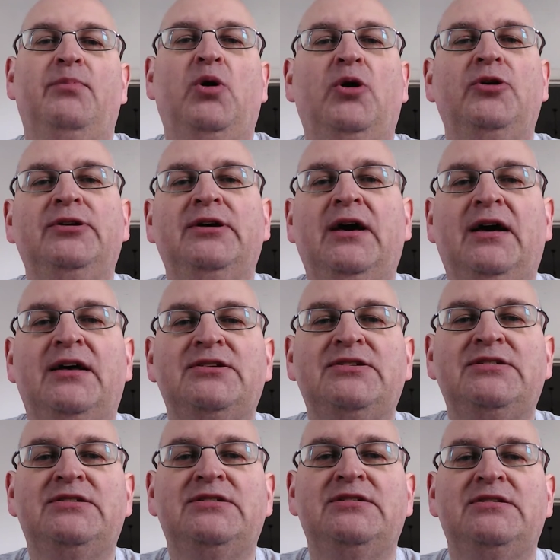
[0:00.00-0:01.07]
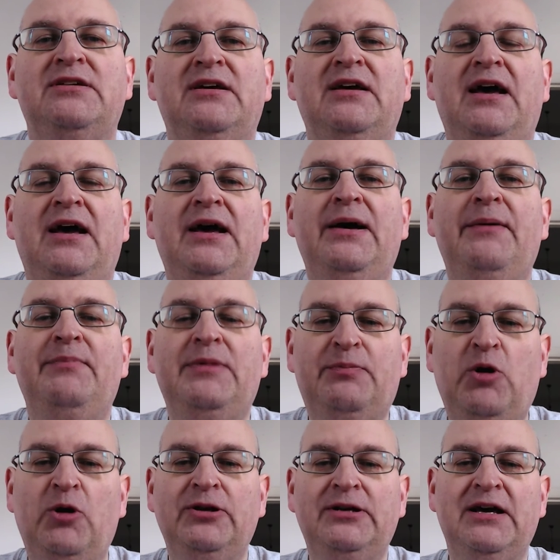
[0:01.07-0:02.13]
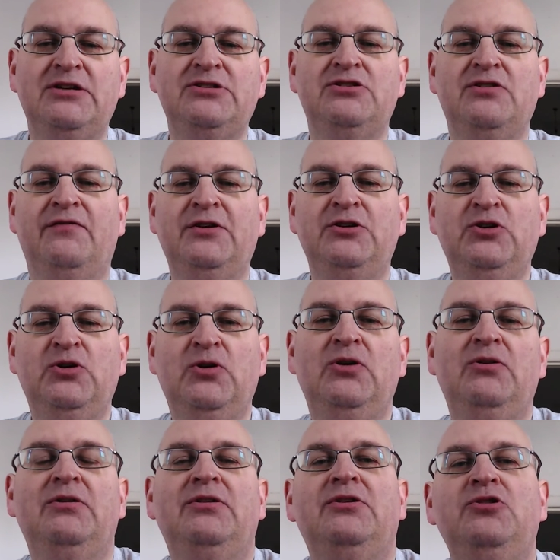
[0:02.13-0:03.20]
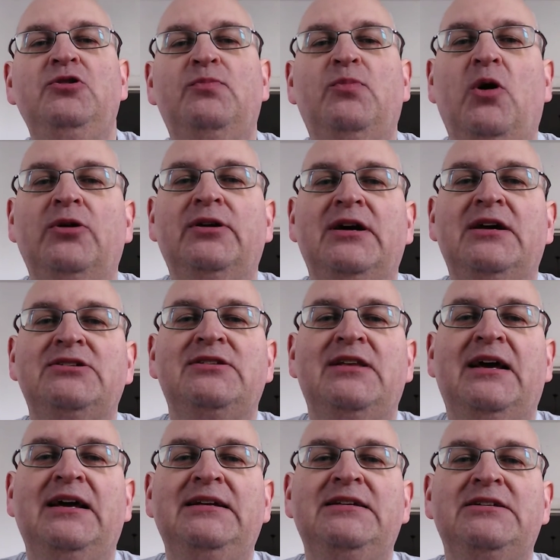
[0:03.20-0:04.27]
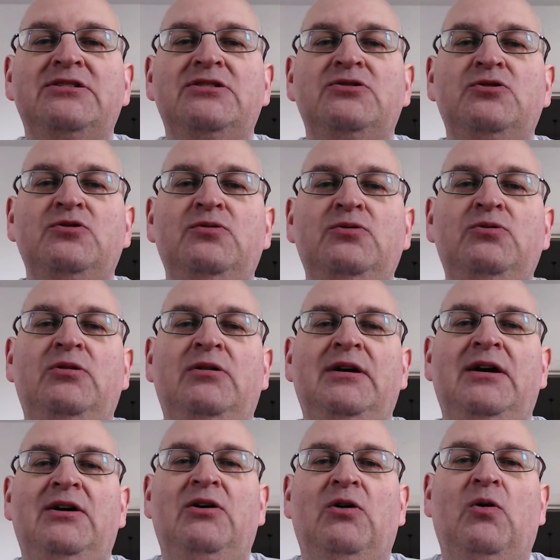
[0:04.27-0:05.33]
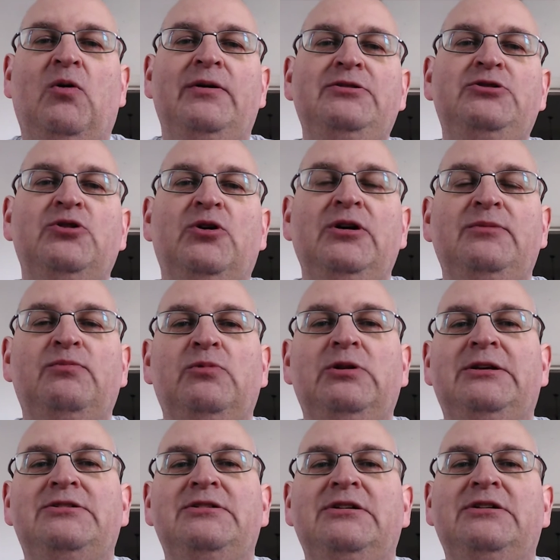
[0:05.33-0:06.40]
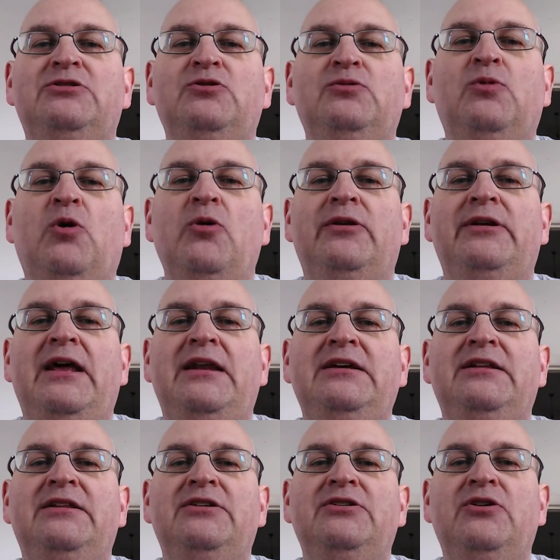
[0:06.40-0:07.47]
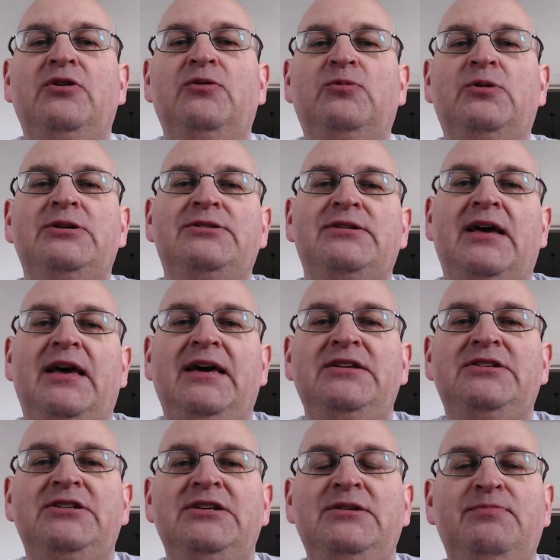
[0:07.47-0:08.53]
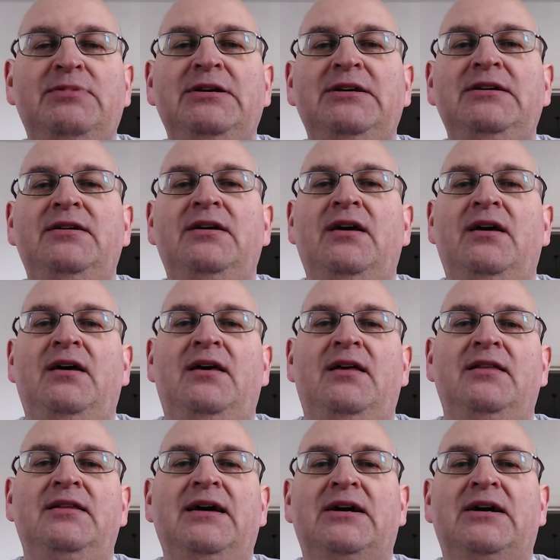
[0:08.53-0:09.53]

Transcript: Podcasts. Um, the podcast of the year, the new podcast that I listened to or enjoyed listening to more than any in the year was ATP, the